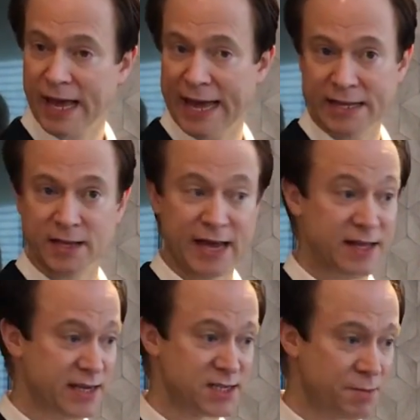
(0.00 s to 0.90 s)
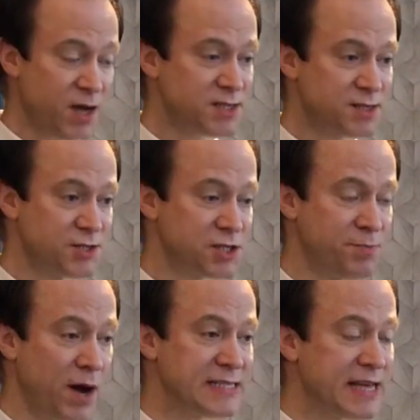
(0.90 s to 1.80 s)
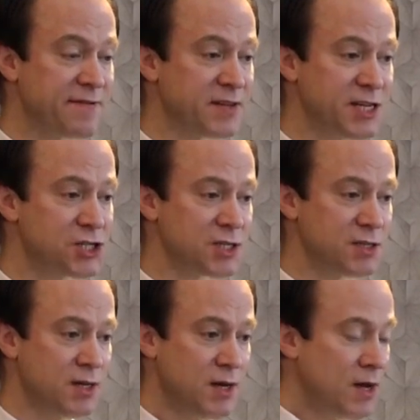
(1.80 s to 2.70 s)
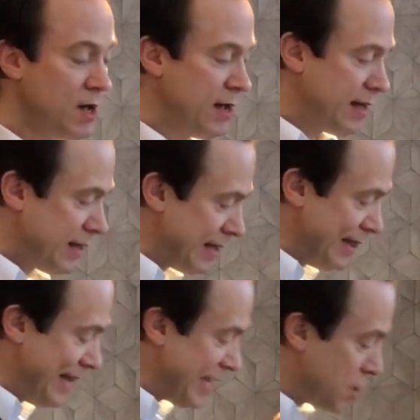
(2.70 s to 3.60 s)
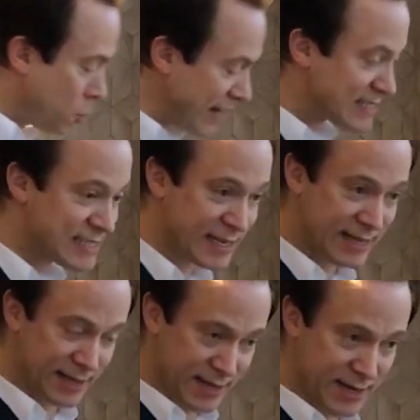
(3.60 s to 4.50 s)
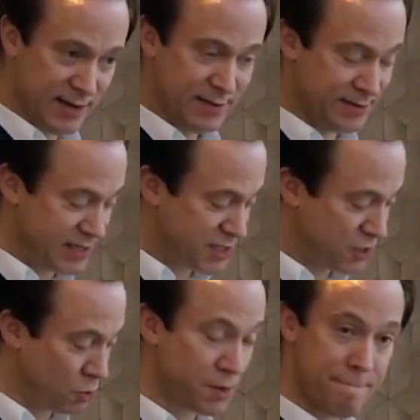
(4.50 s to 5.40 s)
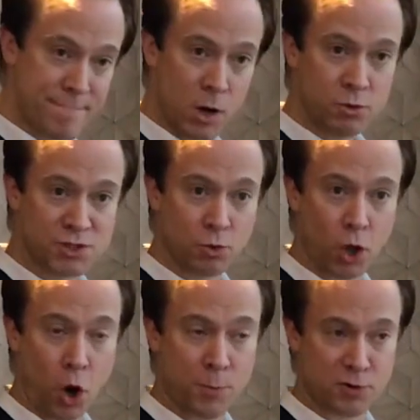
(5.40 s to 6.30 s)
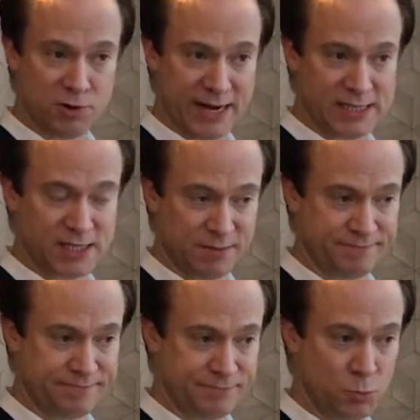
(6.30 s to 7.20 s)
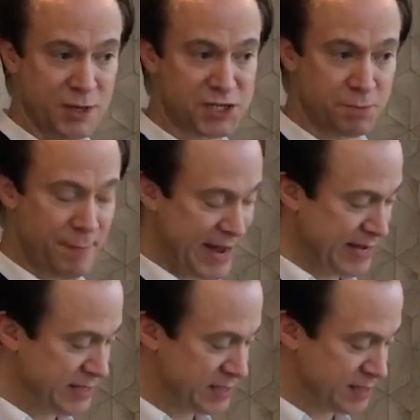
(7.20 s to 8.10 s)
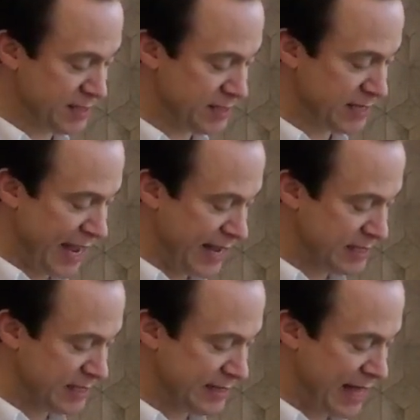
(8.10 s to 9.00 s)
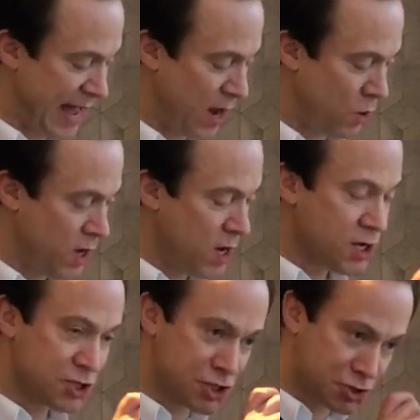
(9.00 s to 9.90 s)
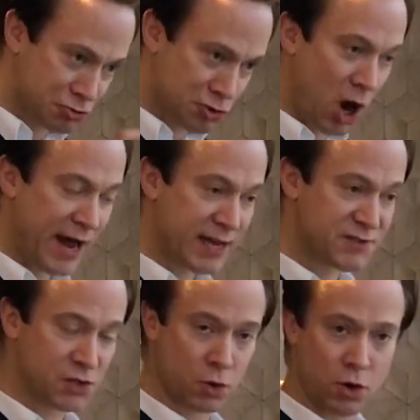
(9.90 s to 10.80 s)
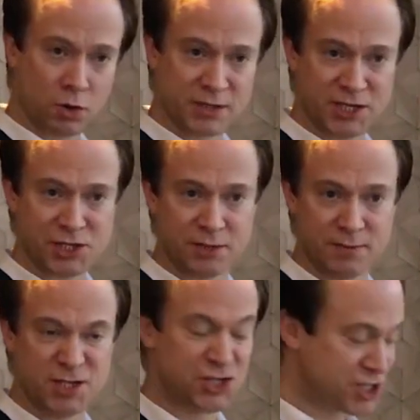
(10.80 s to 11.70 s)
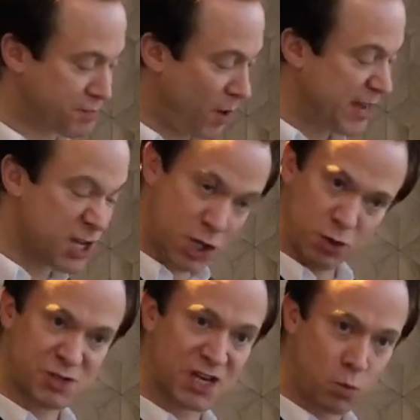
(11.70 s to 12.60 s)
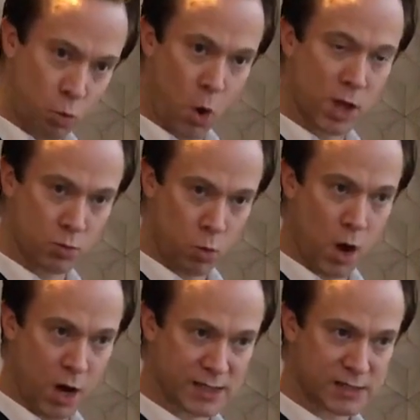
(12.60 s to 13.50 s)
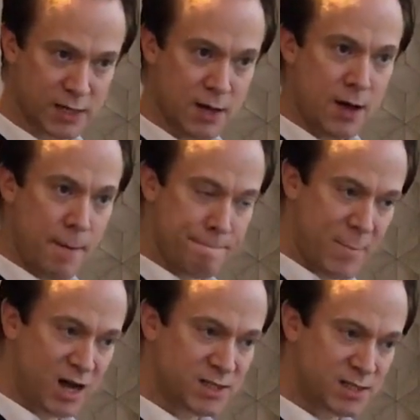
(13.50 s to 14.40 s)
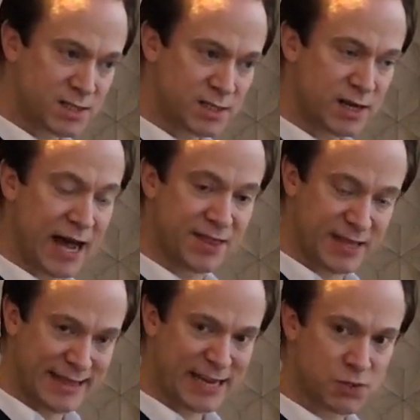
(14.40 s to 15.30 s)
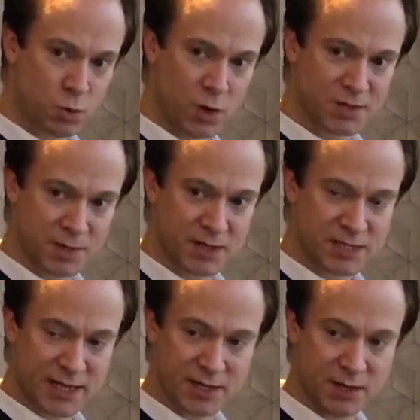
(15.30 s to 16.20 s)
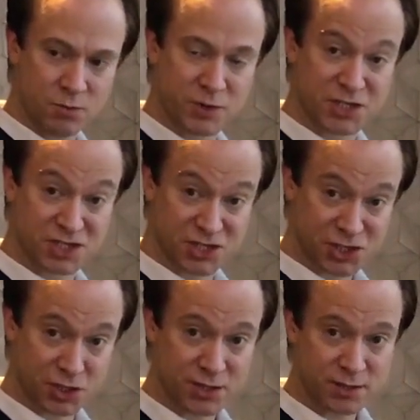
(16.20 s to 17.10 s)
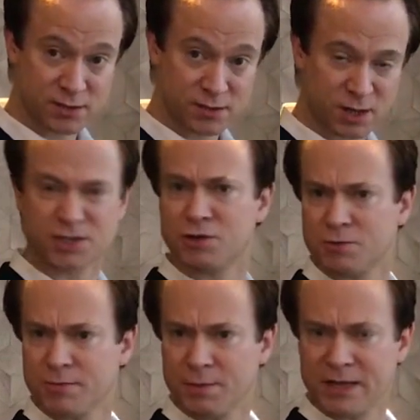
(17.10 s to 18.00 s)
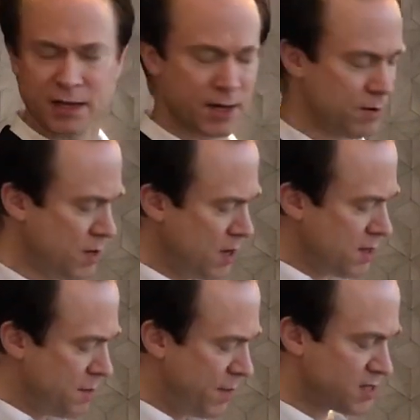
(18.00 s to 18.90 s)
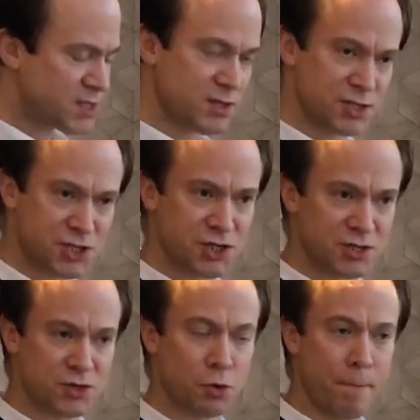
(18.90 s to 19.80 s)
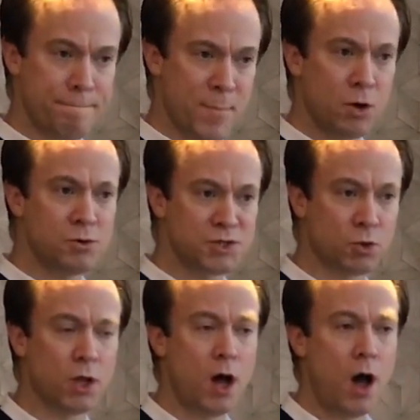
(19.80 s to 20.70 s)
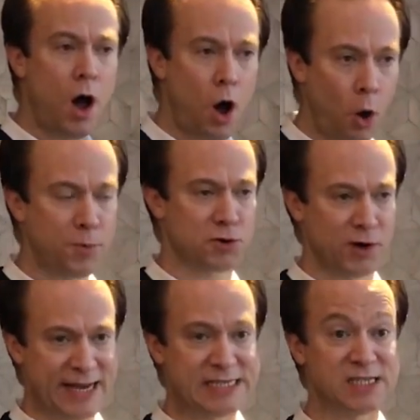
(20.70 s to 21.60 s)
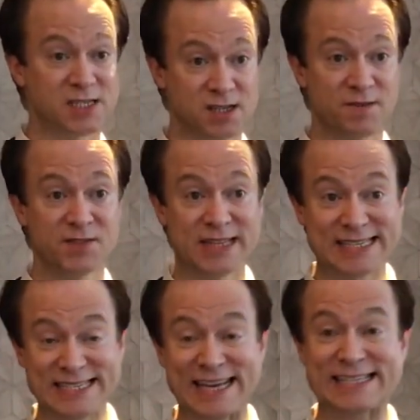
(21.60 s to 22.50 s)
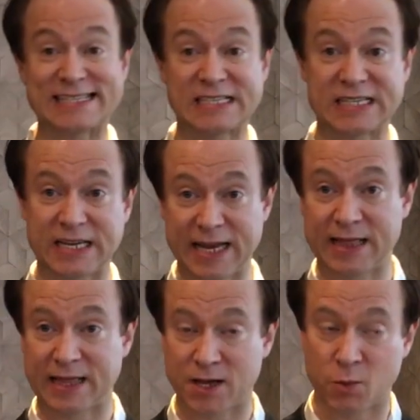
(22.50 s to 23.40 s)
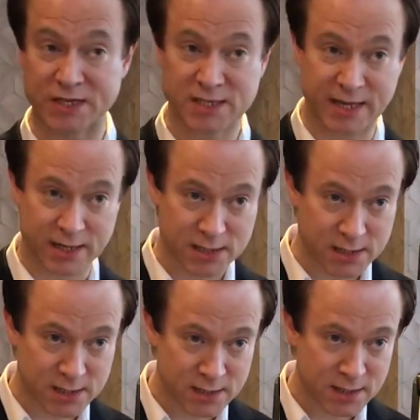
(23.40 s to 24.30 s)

It is a must, just by definition. Linguistically, this is called a modal operator, which means that it now drives your cognition just by using one word. Must, and the next word I'm going to tell you, which is the should, I told you a minute ago. The must and the should are called modal operators of necessity in linguistics.